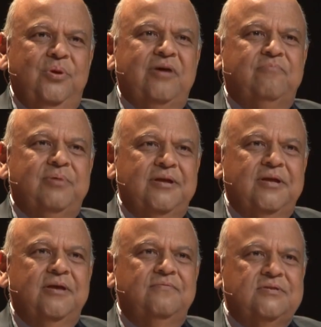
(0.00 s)
We have many
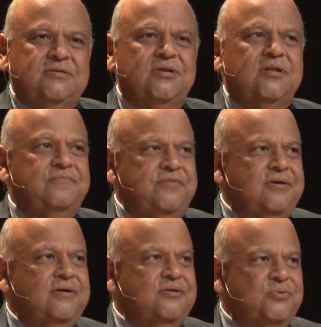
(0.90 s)
caves in South
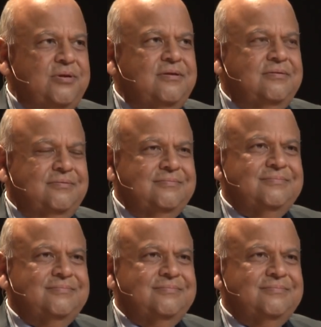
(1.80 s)
Africa.